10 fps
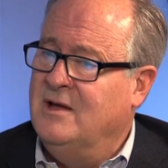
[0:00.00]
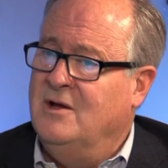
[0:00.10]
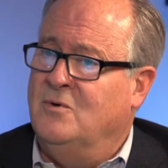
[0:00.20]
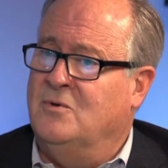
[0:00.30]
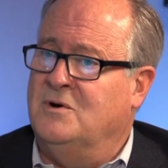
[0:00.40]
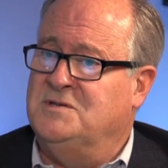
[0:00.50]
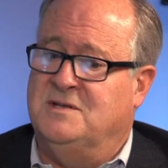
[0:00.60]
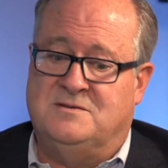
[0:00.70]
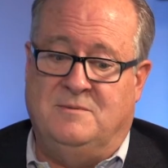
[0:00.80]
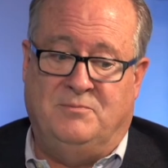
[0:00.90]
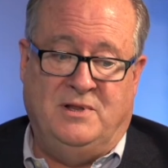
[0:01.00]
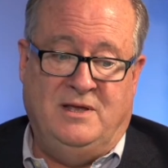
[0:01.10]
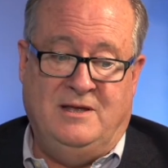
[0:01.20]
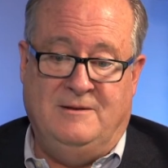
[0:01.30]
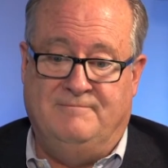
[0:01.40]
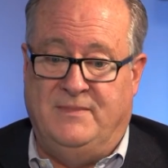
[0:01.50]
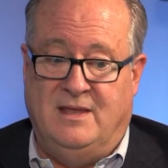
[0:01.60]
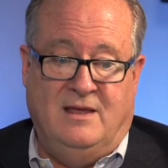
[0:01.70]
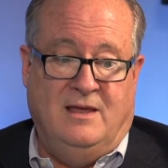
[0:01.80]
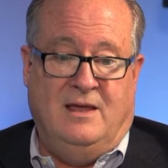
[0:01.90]
Or is it simply,
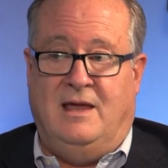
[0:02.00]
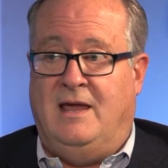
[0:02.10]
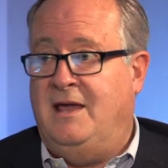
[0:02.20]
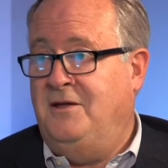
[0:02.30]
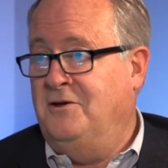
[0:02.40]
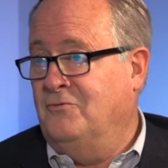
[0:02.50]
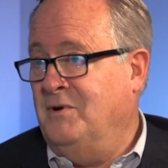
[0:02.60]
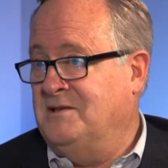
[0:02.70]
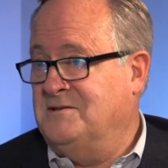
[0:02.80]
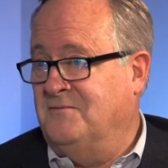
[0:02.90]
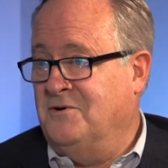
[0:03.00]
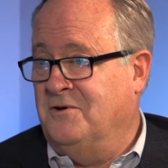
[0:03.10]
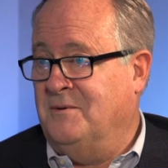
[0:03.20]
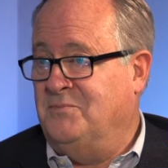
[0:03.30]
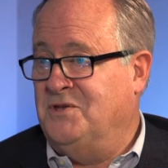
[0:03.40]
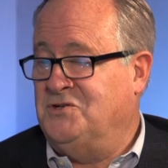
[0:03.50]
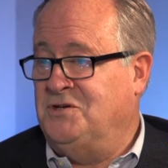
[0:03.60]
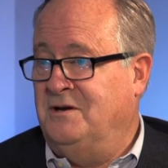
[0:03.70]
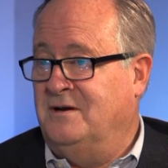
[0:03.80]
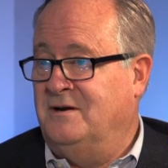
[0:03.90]
hey, your rates have gone up this
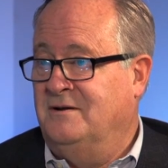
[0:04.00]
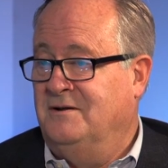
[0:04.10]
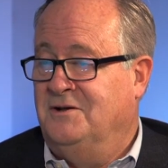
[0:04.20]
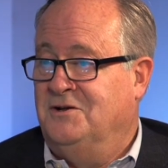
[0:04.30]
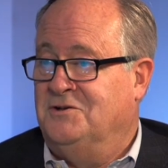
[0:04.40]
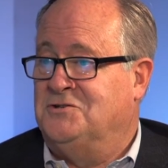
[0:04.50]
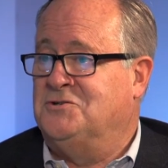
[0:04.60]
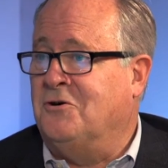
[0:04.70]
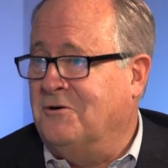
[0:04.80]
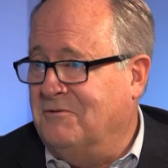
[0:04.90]
year, sorry?